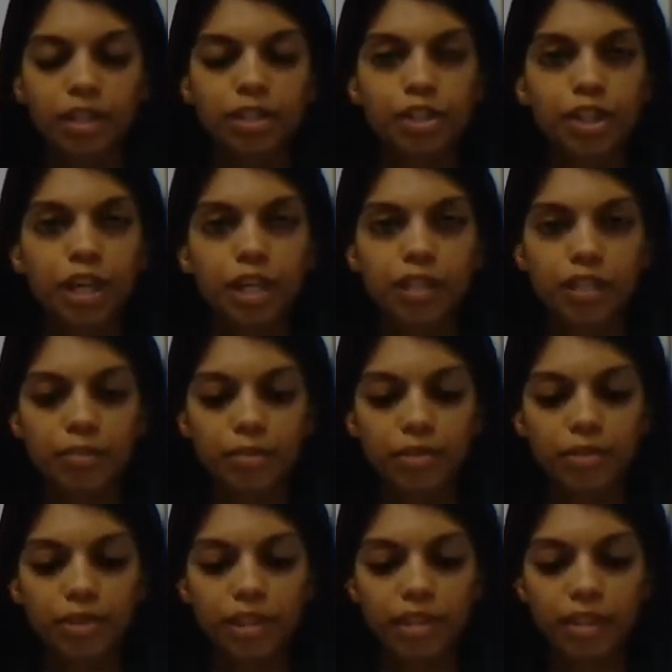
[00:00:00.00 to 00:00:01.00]
Child
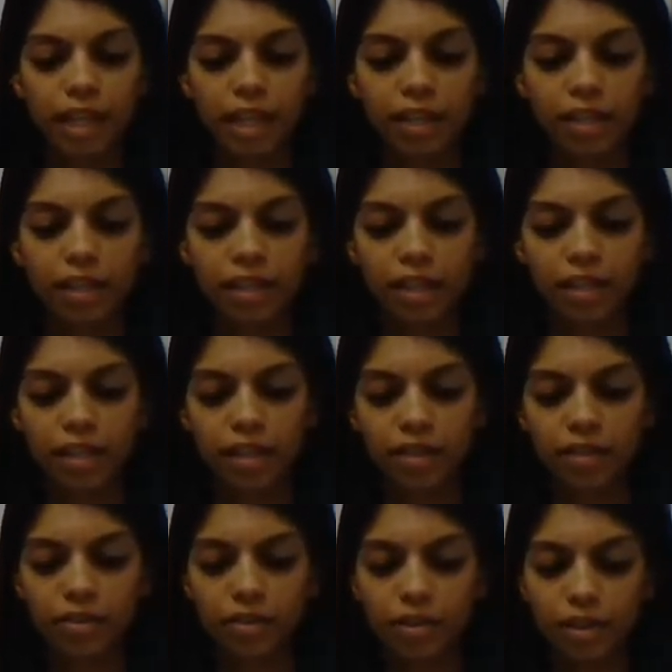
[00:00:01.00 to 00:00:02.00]
support is calculated
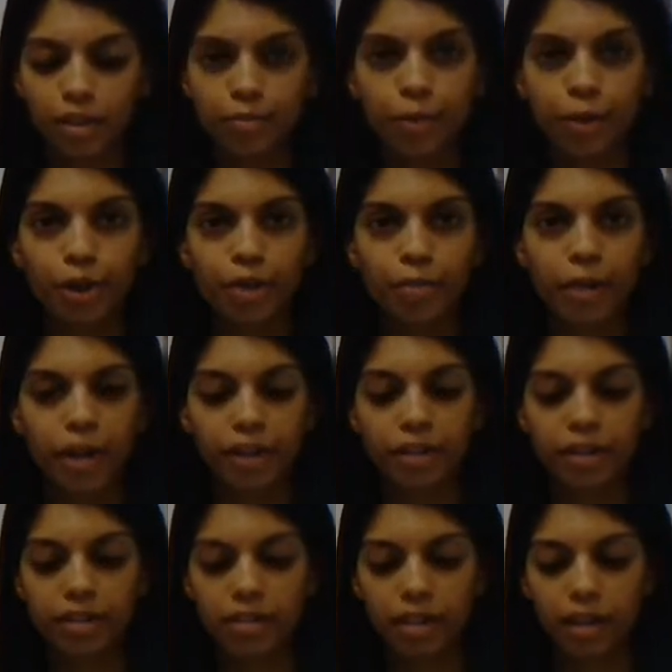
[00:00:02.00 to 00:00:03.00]
according to both
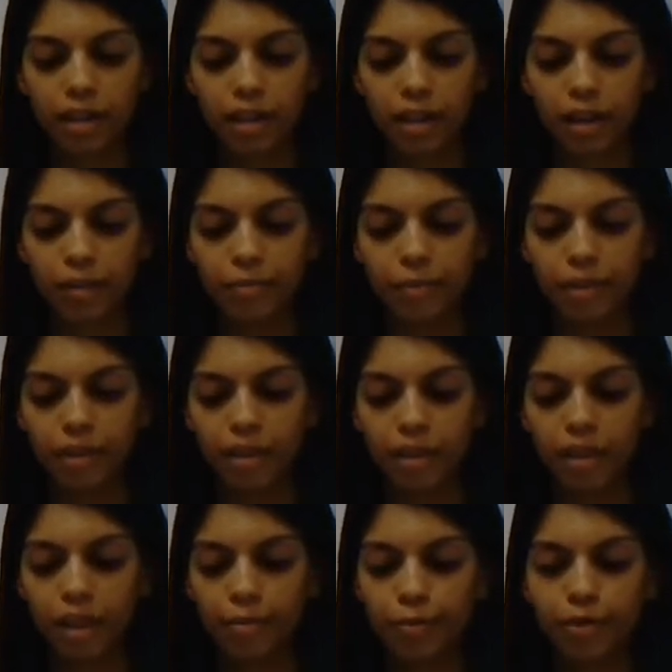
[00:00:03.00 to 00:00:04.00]
parents' income,
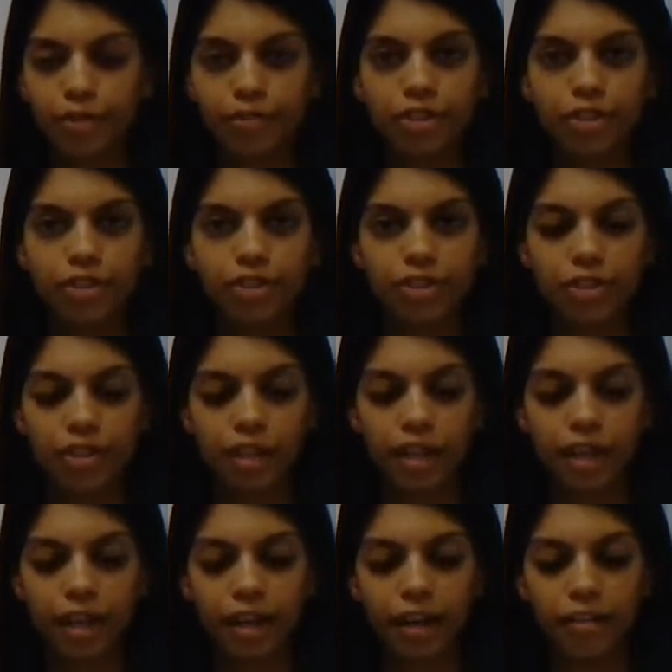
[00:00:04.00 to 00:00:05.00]
the number of children
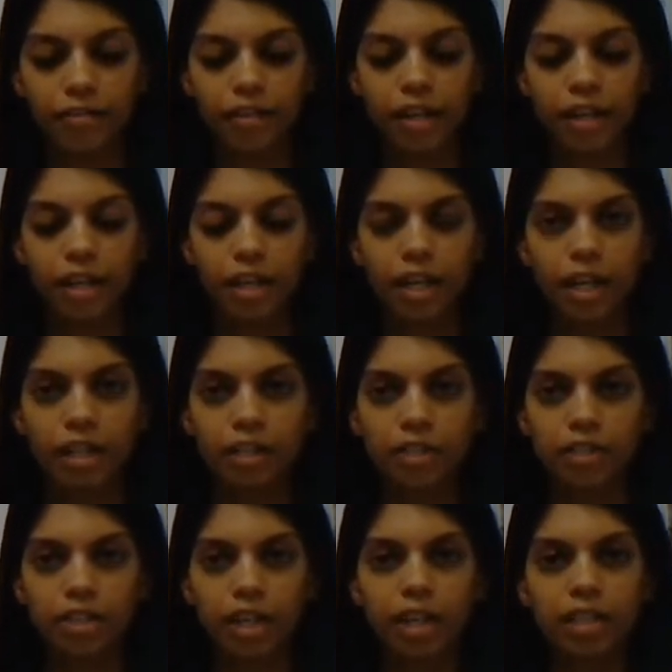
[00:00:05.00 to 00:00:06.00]
they have, and
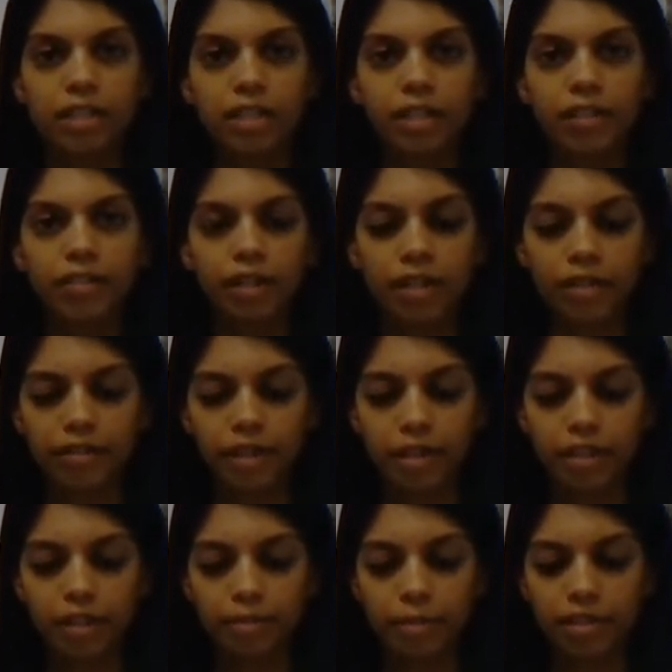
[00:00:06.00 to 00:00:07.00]
the child's living
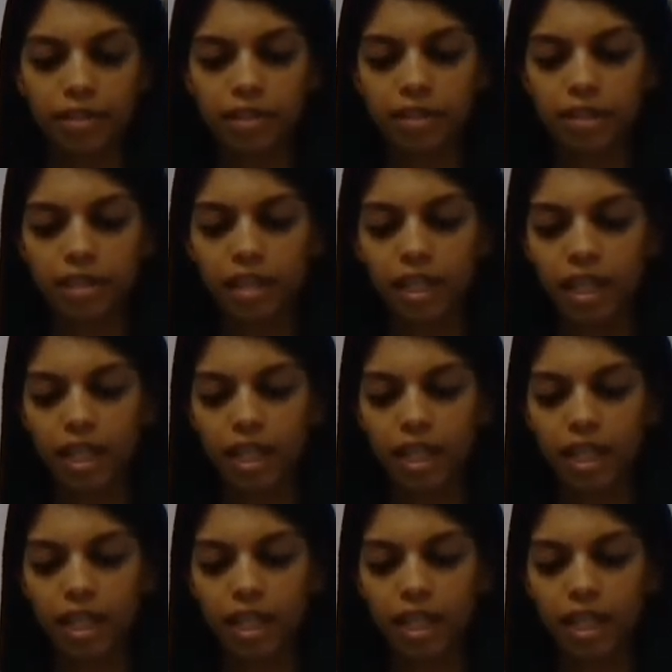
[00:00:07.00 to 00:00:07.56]
arrangements.